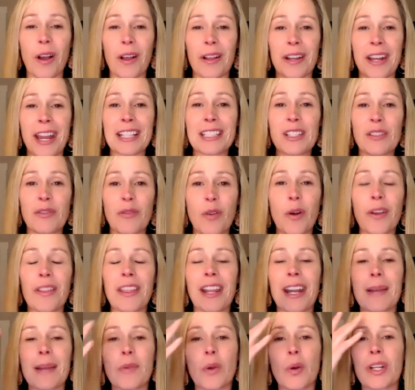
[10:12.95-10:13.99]
next four
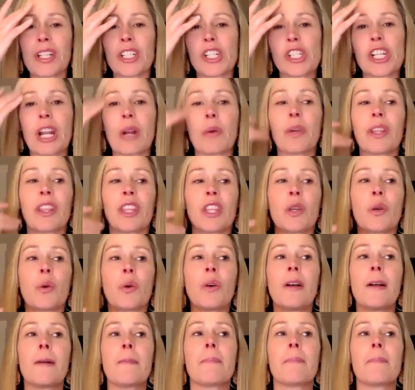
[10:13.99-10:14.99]
that I'm going to share with you,